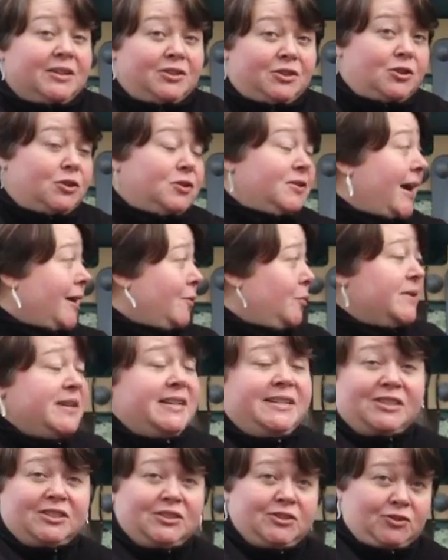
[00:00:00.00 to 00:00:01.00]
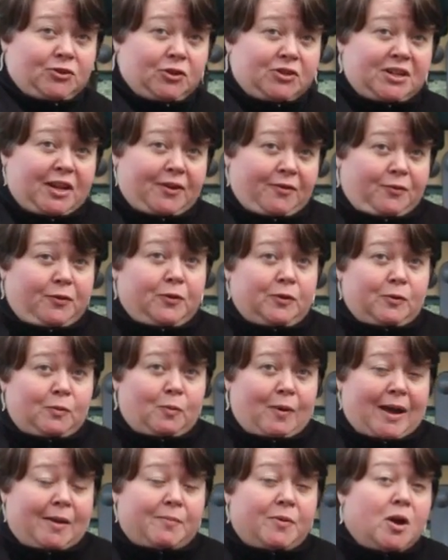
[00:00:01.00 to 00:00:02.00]
To do that, we need to construct a food
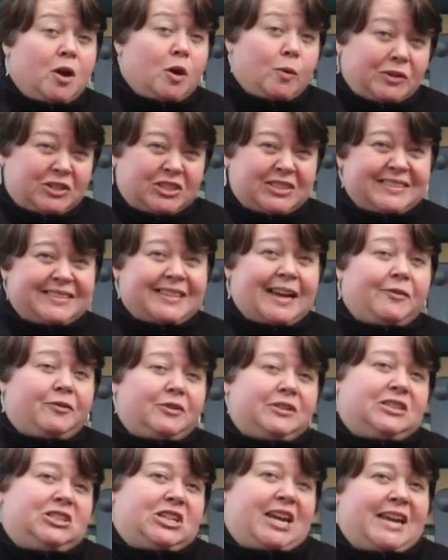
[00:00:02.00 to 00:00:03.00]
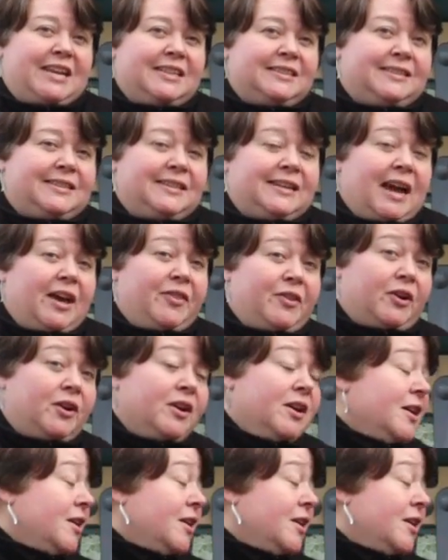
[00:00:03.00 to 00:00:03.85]
web, which is several chains together.